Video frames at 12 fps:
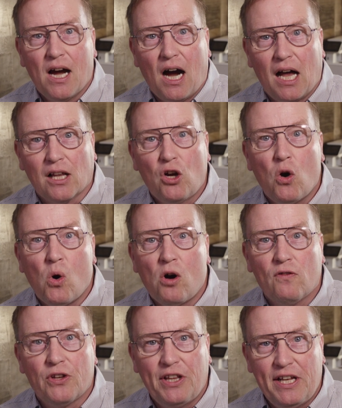I'll go
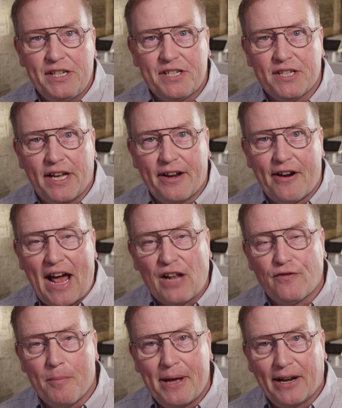over these in an
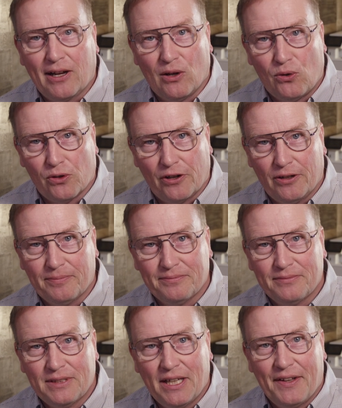alphabetical order.
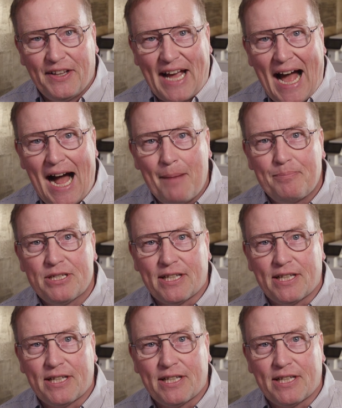The apps